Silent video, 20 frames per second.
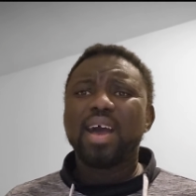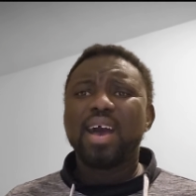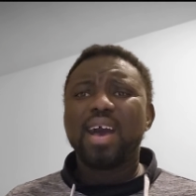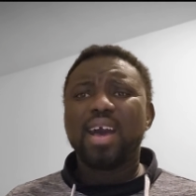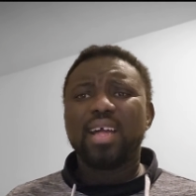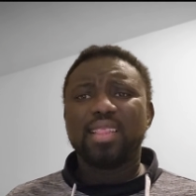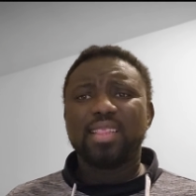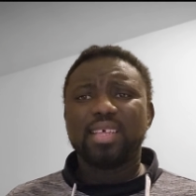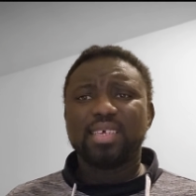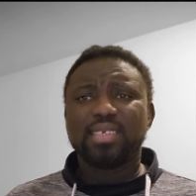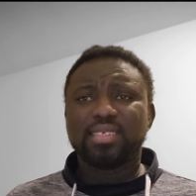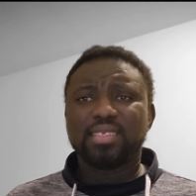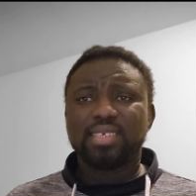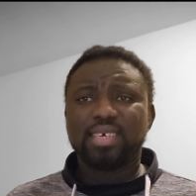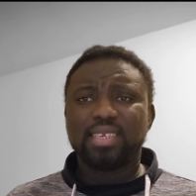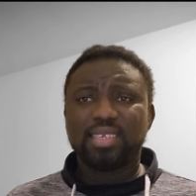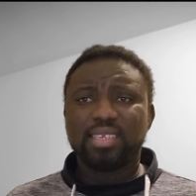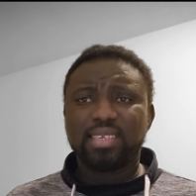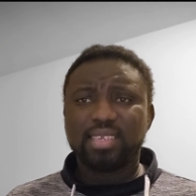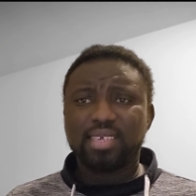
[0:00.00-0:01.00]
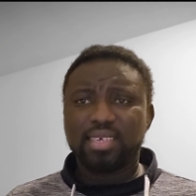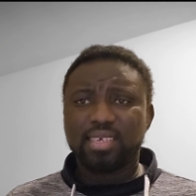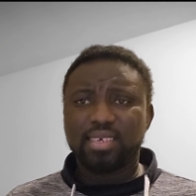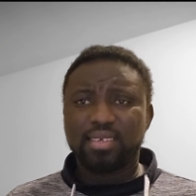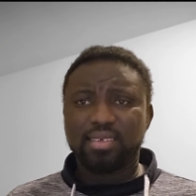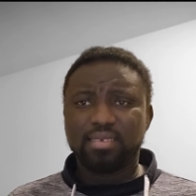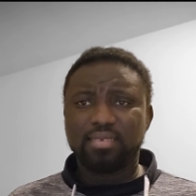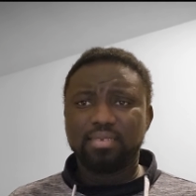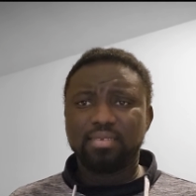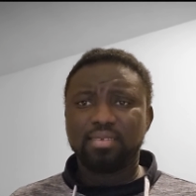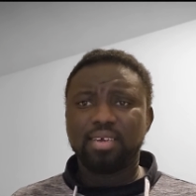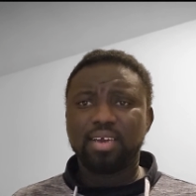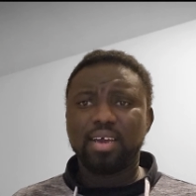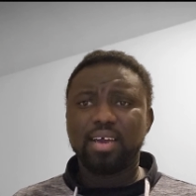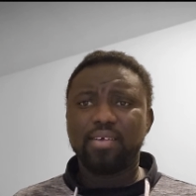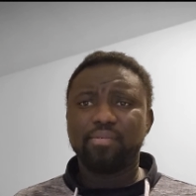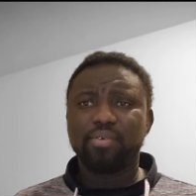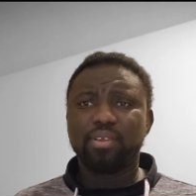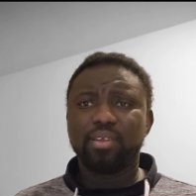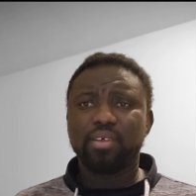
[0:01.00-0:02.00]
understanding
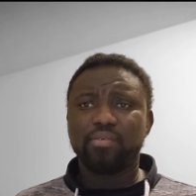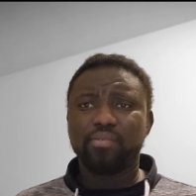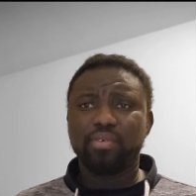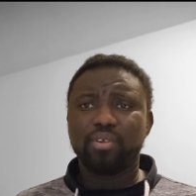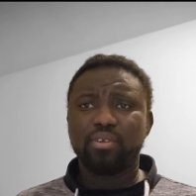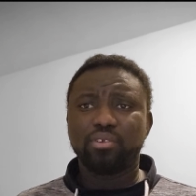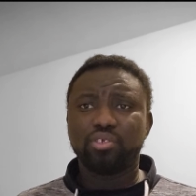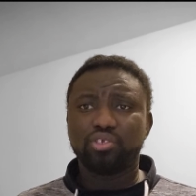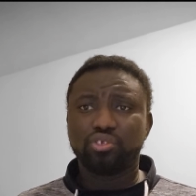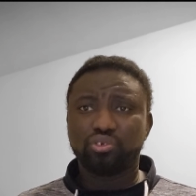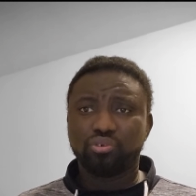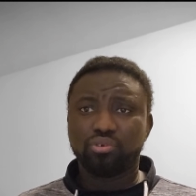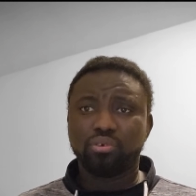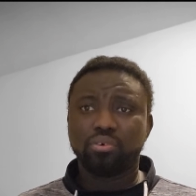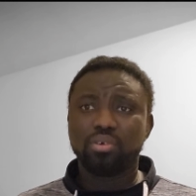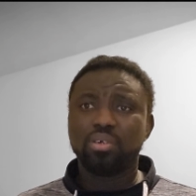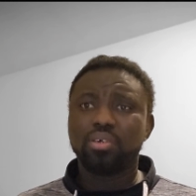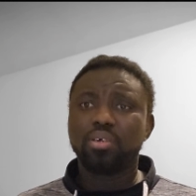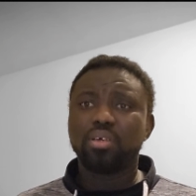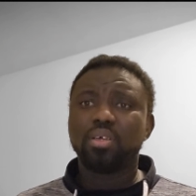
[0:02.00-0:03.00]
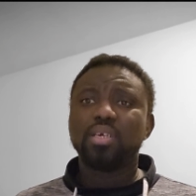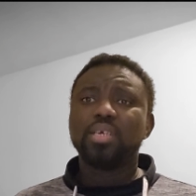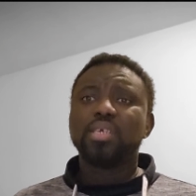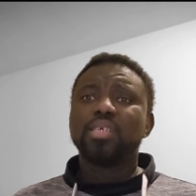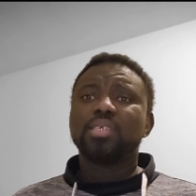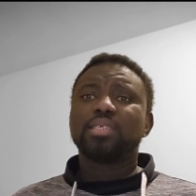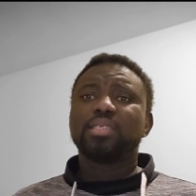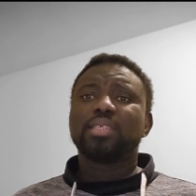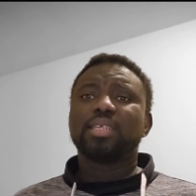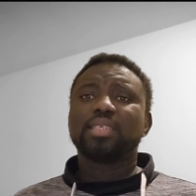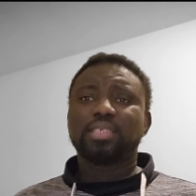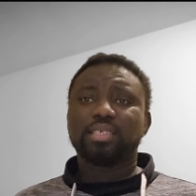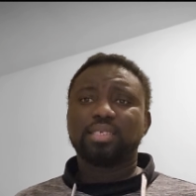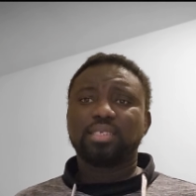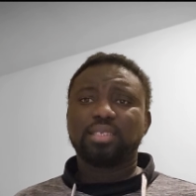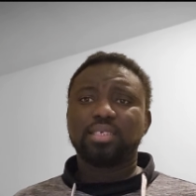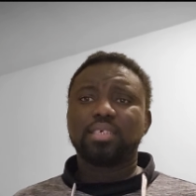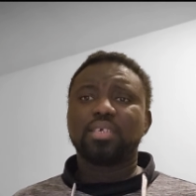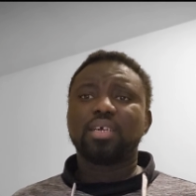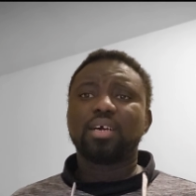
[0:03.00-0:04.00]
having a very strong
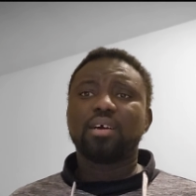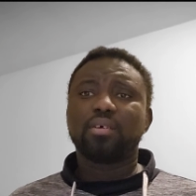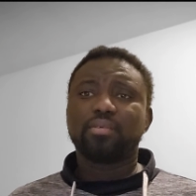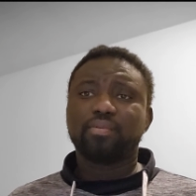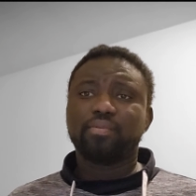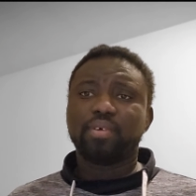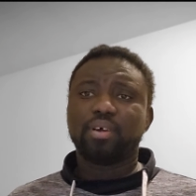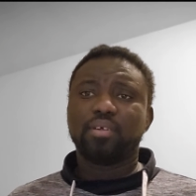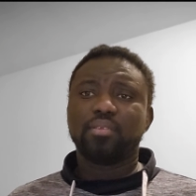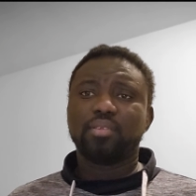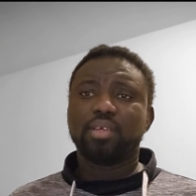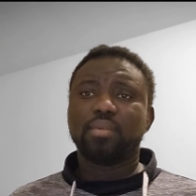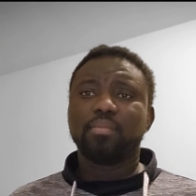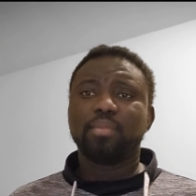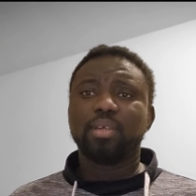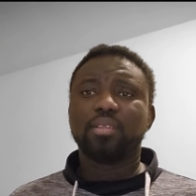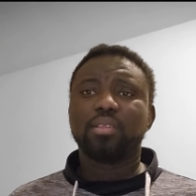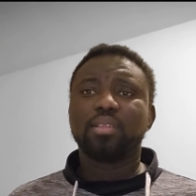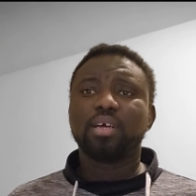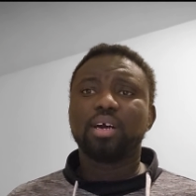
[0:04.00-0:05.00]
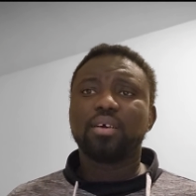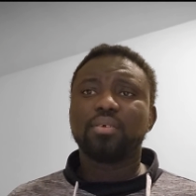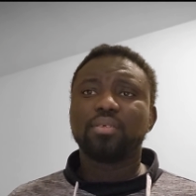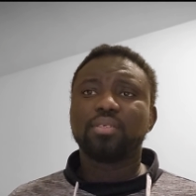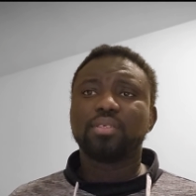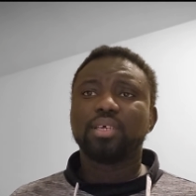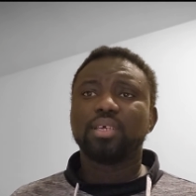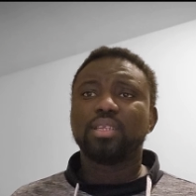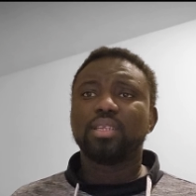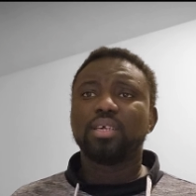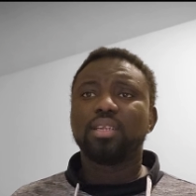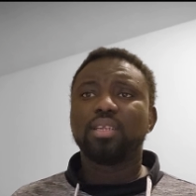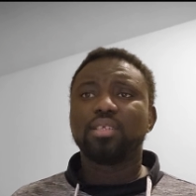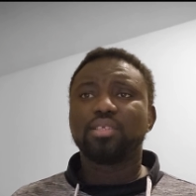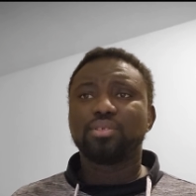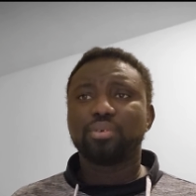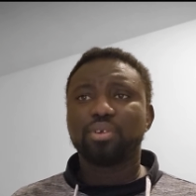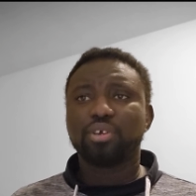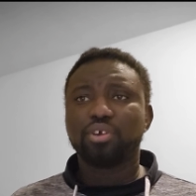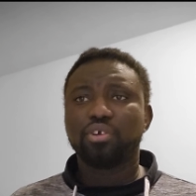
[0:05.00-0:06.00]
statistical fundamentals, and then it
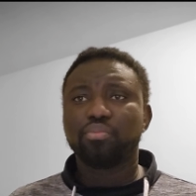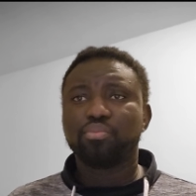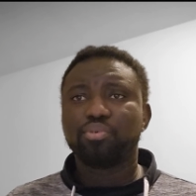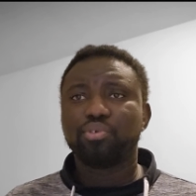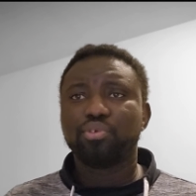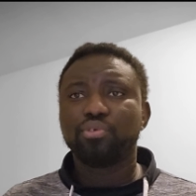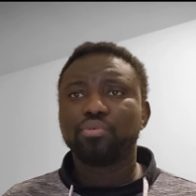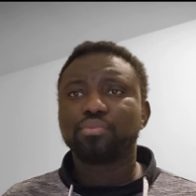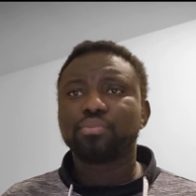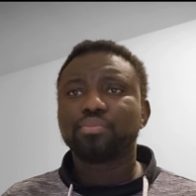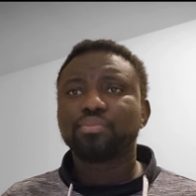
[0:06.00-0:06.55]
will help you.